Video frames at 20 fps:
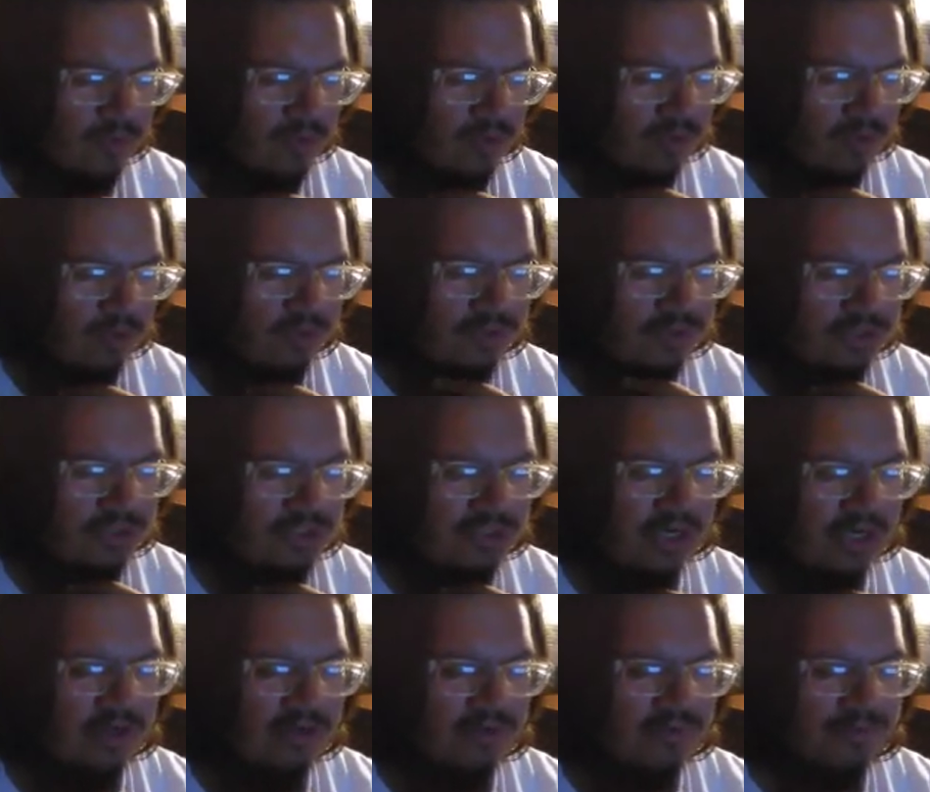or the
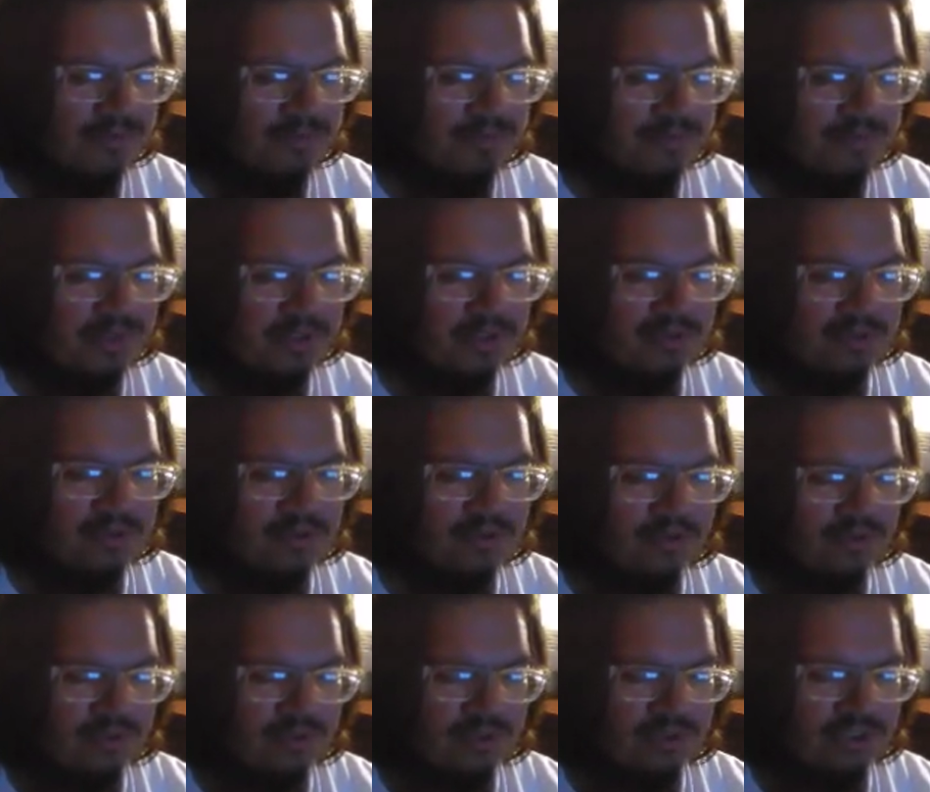sheriff's
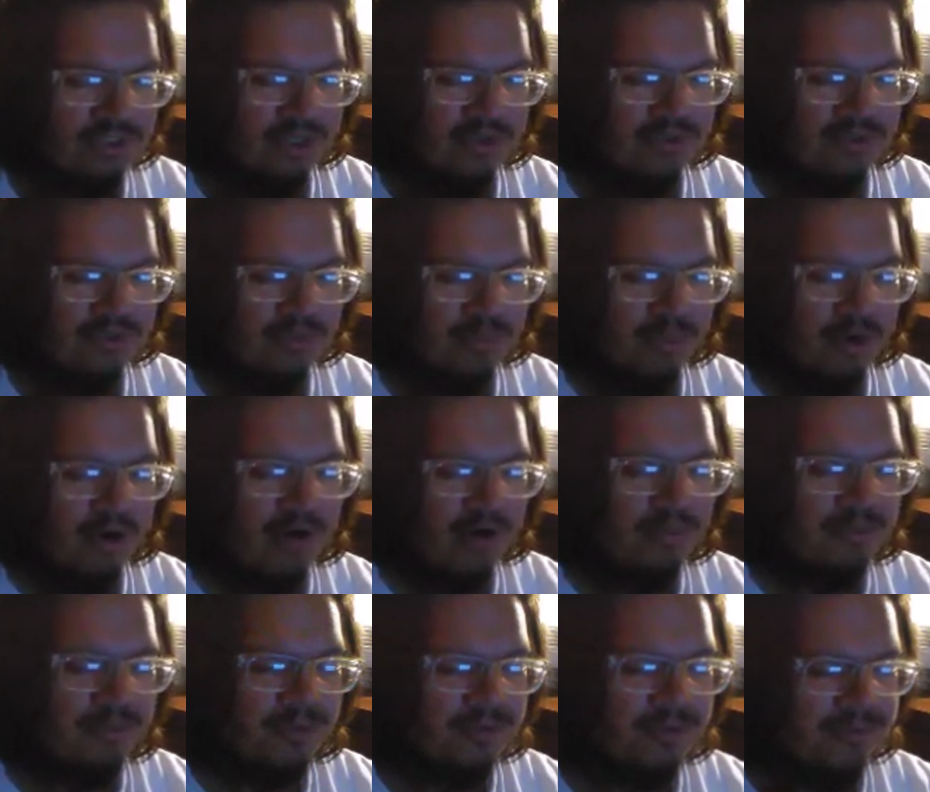
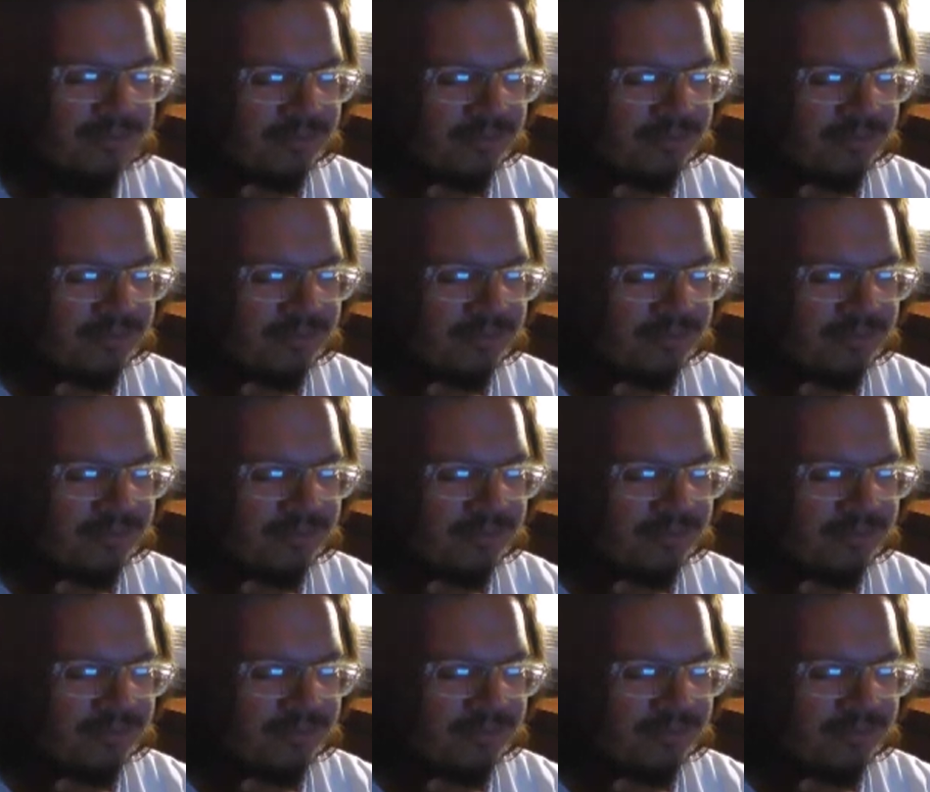department,